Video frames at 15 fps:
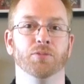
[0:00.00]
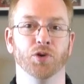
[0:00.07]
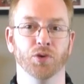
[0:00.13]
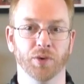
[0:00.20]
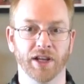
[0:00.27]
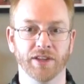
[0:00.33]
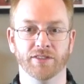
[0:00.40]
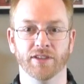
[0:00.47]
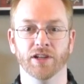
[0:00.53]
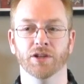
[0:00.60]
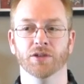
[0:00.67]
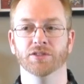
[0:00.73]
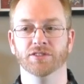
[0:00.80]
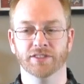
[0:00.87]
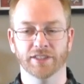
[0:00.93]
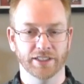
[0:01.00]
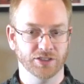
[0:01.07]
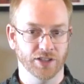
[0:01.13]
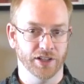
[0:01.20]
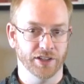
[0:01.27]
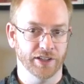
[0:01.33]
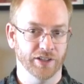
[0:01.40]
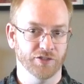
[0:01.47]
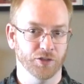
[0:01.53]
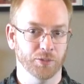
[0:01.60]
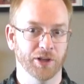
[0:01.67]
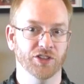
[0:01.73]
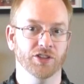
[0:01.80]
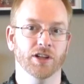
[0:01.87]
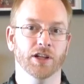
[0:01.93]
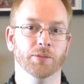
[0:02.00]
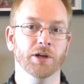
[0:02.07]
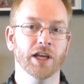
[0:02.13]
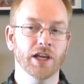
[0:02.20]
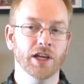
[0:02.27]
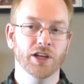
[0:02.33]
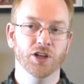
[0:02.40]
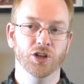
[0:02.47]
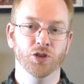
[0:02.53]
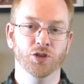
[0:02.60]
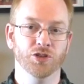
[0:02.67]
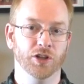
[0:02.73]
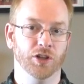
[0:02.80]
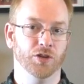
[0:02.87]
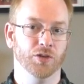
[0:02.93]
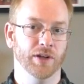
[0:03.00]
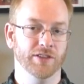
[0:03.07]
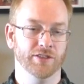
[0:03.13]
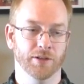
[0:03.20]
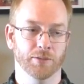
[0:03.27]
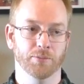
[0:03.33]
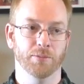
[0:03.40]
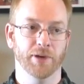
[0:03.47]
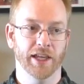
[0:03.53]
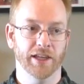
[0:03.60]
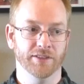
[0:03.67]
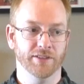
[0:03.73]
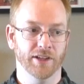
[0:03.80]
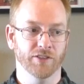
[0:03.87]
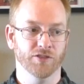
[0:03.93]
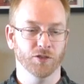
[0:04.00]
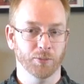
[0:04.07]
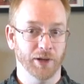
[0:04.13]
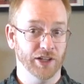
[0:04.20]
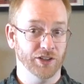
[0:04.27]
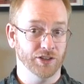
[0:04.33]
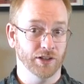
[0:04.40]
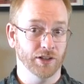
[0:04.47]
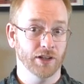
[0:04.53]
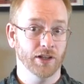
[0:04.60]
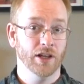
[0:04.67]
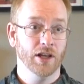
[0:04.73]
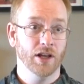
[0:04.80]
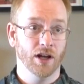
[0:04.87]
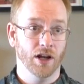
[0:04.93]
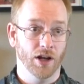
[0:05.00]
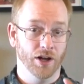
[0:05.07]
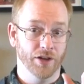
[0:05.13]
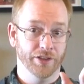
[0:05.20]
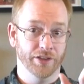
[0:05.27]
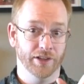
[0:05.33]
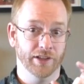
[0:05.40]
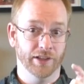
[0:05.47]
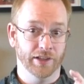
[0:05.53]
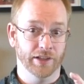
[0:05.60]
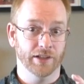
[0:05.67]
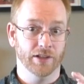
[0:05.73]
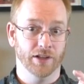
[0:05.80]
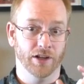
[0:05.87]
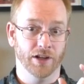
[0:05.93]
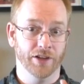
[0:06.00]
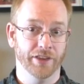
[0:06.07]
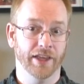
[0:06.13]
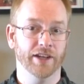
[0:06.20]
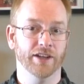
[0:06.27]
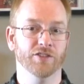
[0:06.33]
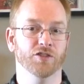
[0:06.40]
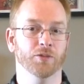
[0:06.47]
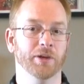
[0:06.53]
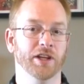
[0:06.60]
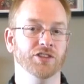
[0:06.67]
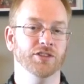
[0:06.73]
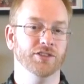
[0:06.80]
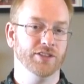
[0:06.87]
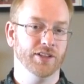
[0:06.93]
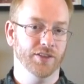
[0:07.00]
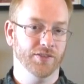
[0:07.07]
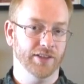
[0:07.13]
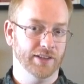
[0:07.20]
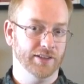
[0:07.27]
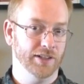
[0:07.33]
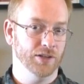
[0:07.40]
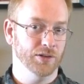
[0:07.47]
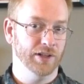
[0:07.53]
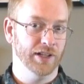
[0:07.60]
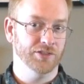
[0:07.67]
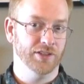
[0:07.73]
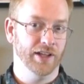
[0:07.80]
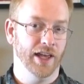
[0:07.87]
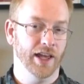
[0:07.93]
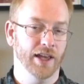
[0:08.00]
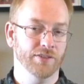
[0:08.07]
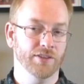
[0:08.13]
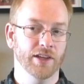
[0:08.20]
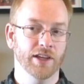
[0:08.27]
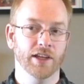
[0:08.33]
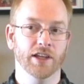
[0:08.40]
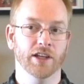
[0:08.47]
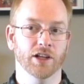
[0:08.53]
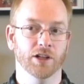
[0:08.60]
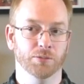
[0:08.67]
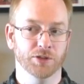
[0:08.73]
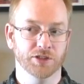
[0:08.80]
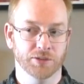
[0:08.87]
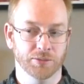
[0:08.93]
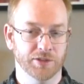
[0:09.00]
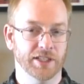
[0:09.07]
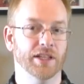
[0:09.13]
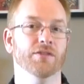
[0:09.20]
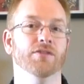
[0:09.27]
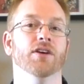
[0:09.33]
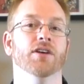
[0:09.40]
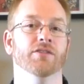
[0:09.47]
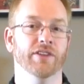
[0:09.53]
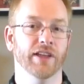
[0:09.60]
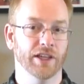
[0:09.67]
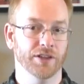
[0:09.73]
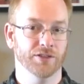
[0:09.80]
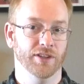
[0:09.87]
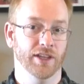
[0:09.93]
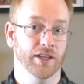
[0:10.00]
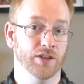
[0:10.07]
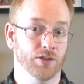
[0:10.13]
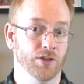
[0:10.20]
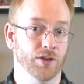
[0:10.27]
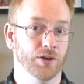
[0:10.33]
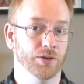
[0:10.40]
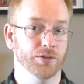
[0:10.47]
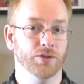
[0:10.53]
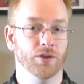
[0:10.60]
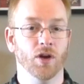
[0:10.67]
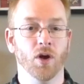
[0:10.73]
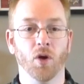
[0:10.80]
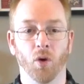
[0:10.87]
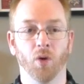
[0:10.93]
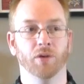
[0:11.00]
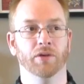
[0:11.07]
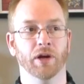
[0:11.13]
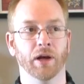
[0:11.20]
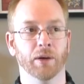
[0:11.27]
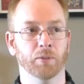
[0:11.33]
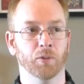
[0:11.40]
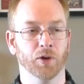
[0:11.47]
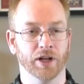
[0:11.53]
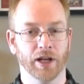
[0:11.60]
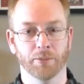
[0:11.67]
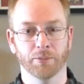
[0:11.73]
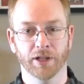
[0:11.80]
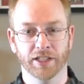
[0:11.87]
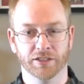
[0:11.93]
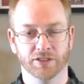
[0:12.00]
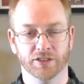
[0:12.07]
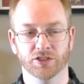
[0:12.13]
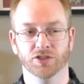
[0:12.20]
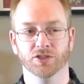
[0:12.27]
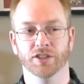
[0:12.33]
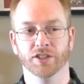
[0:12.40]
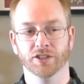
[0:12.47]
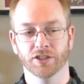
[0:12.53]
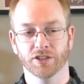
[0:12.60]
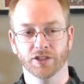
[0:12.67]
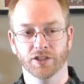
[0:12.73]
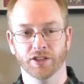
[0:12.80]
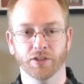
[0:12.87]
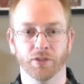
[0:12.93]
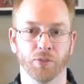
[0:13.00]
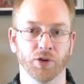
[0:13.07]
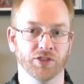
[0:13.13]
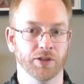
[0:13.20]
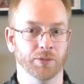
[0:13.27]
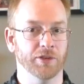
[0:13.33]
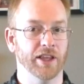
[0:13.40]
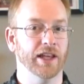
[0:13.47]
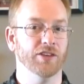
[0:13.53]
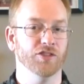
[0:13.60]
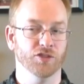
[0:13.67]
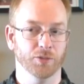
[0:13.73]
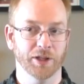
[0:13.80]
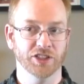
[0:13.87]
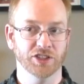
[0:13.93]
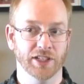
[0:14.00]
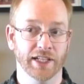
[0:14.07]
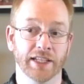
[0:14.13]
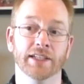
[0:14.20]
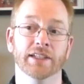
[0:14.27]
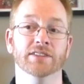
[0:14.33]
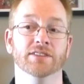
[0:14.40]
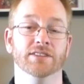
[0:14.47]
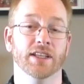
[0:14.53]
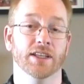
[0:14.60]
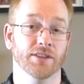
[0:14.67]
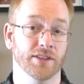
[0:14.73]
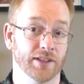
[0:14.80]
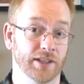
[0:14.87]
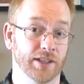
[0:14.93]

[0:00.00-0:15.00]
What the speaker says: creates a hero, sets all the information up, usually creates some base information. All that information stuff that the hero has to have, they'll put some default values into those. A more complex constructor could put some of that information in instead of the